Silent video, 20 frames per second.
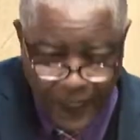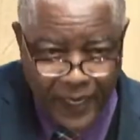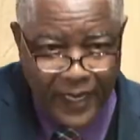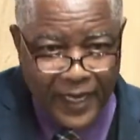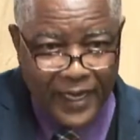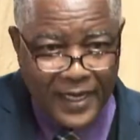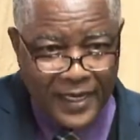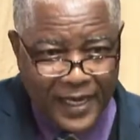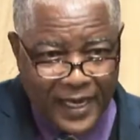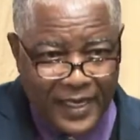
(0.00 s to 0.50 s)

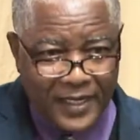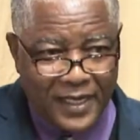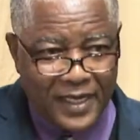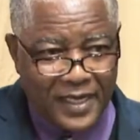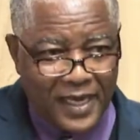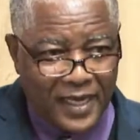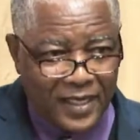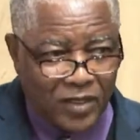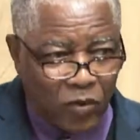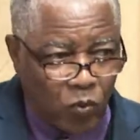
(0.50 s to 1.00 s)
In
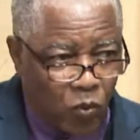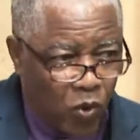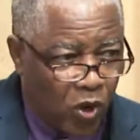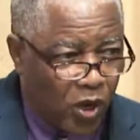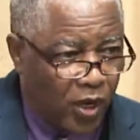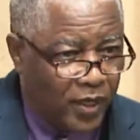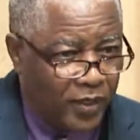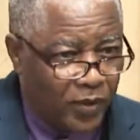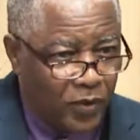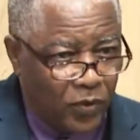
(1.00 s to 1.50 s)

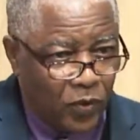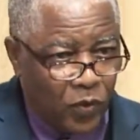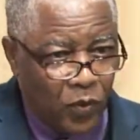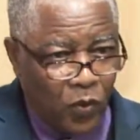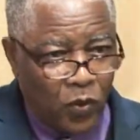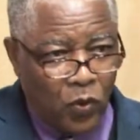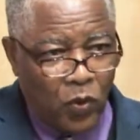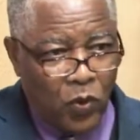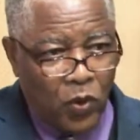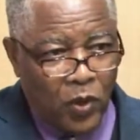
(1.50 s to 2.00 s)
1991,
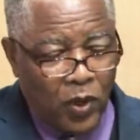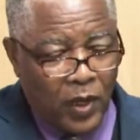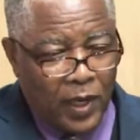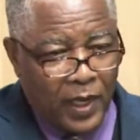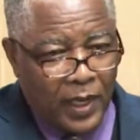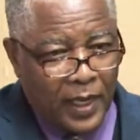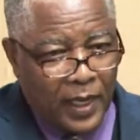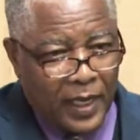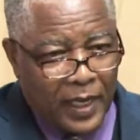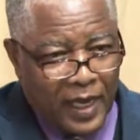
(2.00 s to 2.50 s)

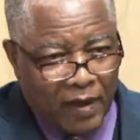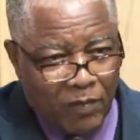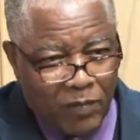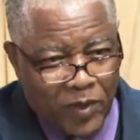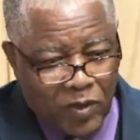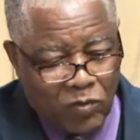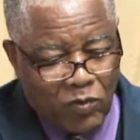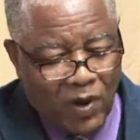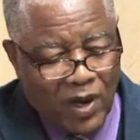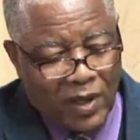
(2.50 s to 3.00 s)

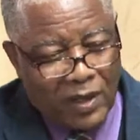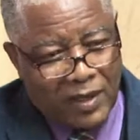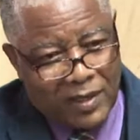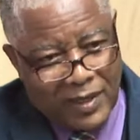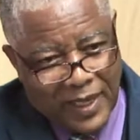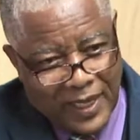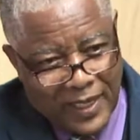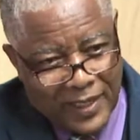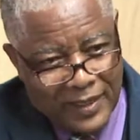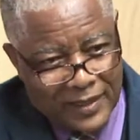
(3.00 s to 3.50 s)
government
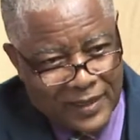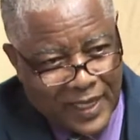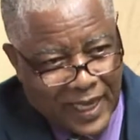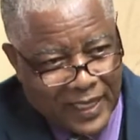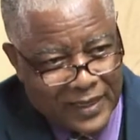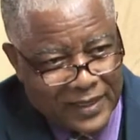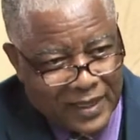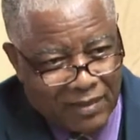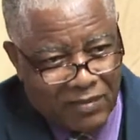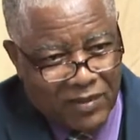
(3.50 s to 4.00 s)
recognized that
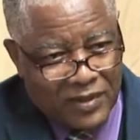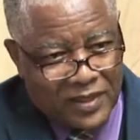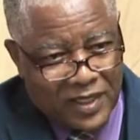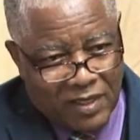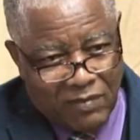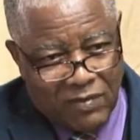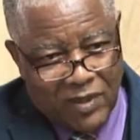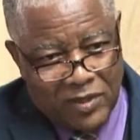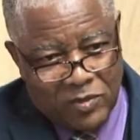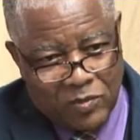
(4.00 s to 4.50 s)
civil
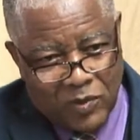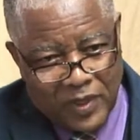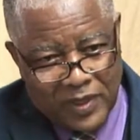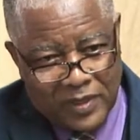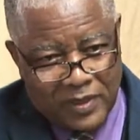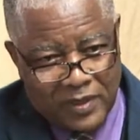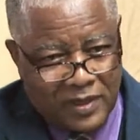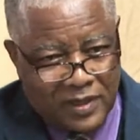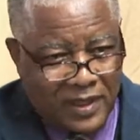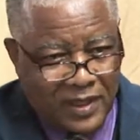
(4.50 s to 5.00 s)
servants were
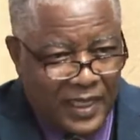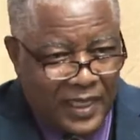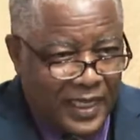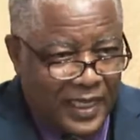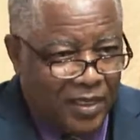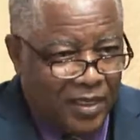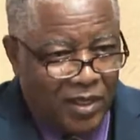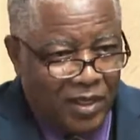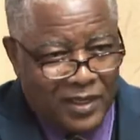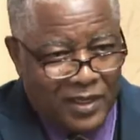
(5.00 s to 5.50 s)

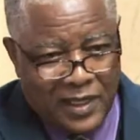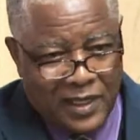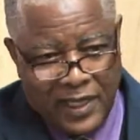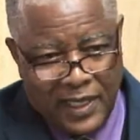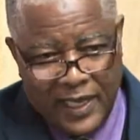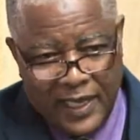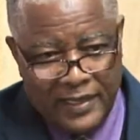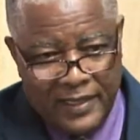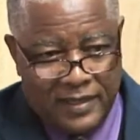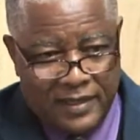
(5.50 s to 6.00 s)
skating on thin
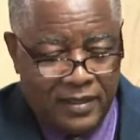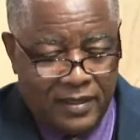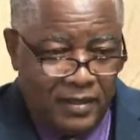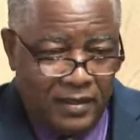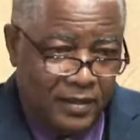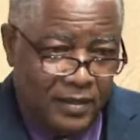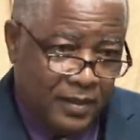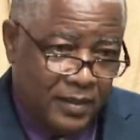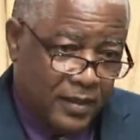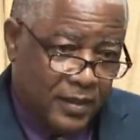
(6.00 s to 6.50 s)
ice,
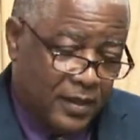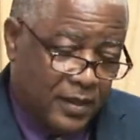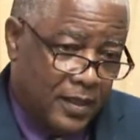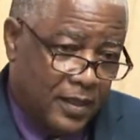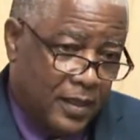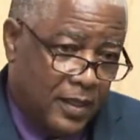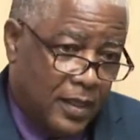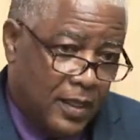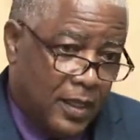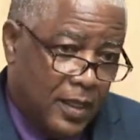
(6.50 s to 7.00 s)

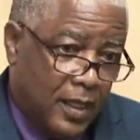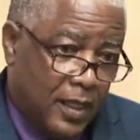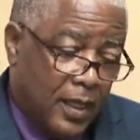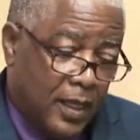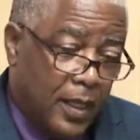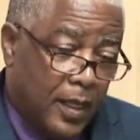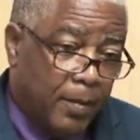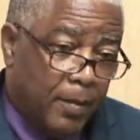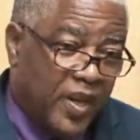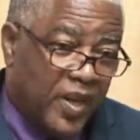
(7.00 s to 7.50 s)

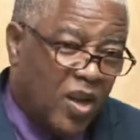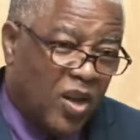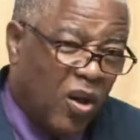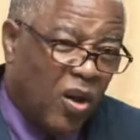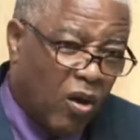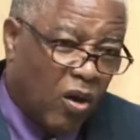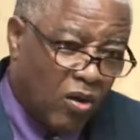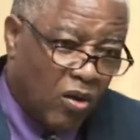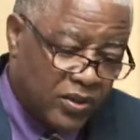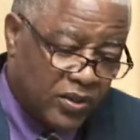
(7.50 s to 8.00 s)

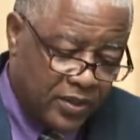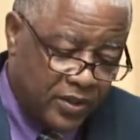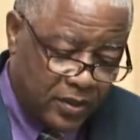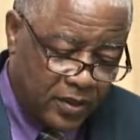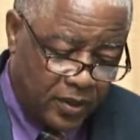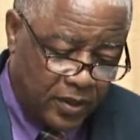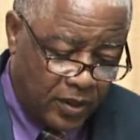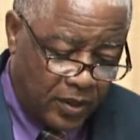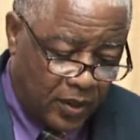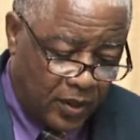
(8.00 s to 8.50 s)
because
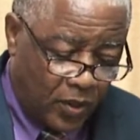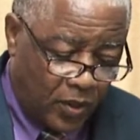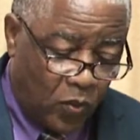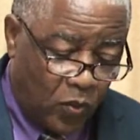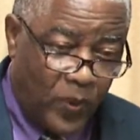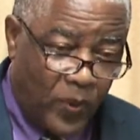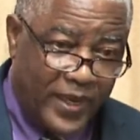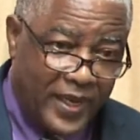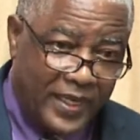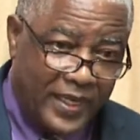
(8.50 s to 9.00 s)

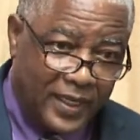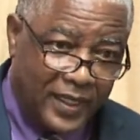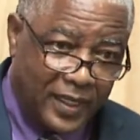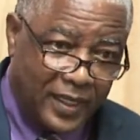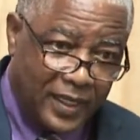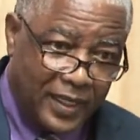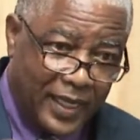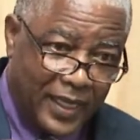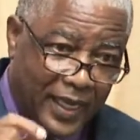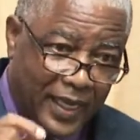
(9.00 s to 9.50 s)
when they took
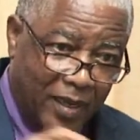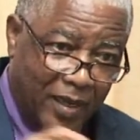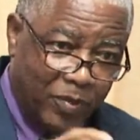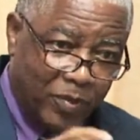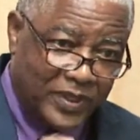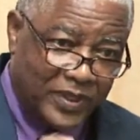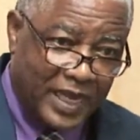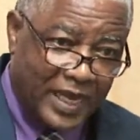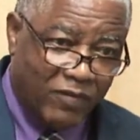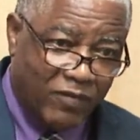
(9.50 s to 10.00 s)
the
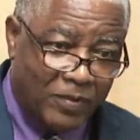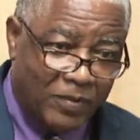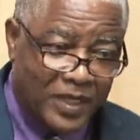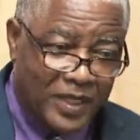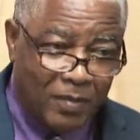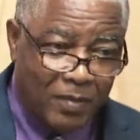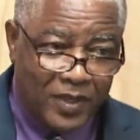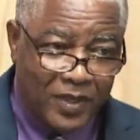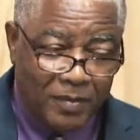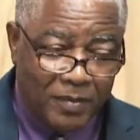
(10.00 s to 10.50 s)
8% from
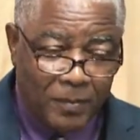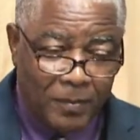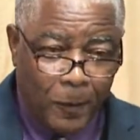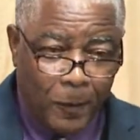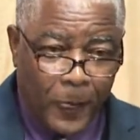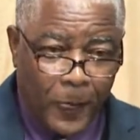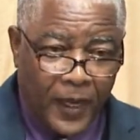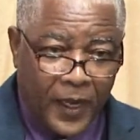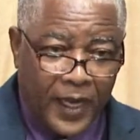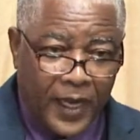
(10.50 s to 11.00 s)
some of them,
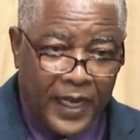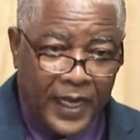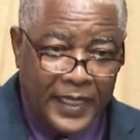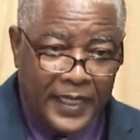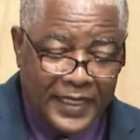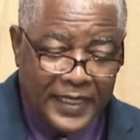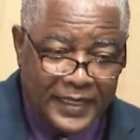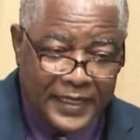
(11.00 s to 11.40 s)
the